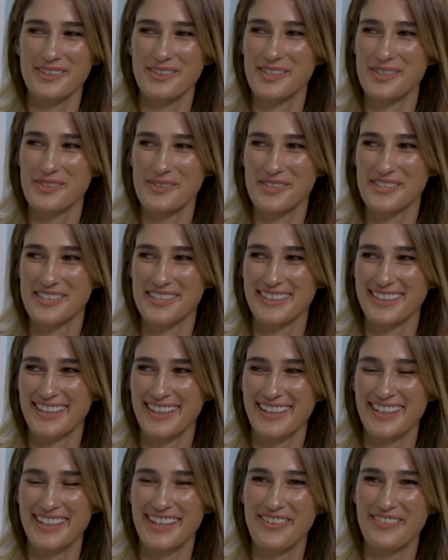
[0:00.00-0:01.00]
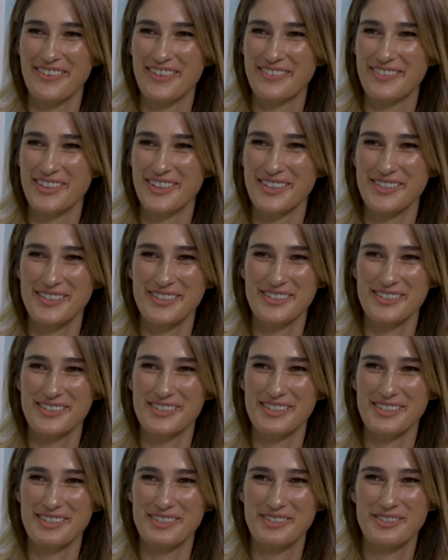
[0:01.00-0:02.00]
so interesting that now we've got
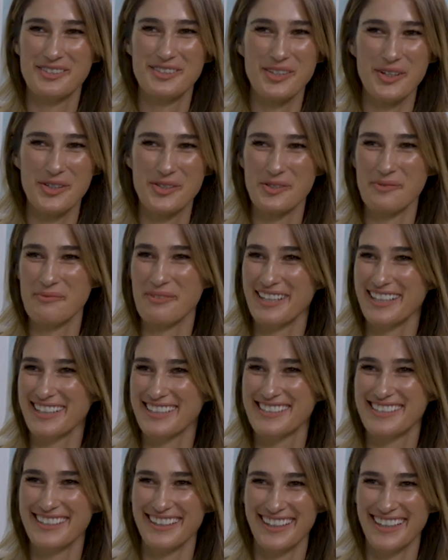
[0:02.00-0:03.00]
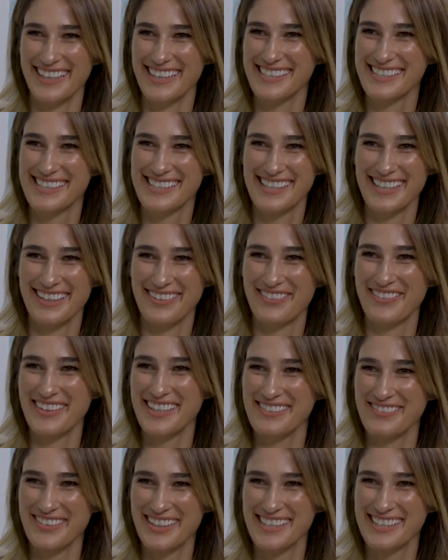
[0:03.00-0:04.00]
social media diets, that
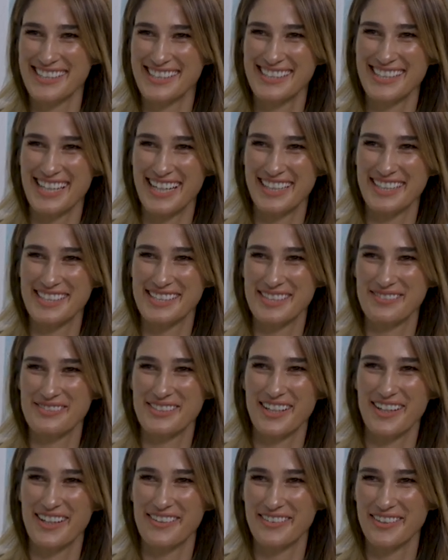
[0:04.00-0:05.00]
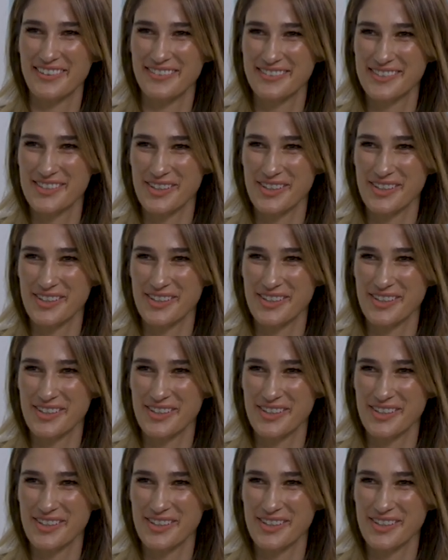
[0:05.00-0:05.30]
we're taking some time off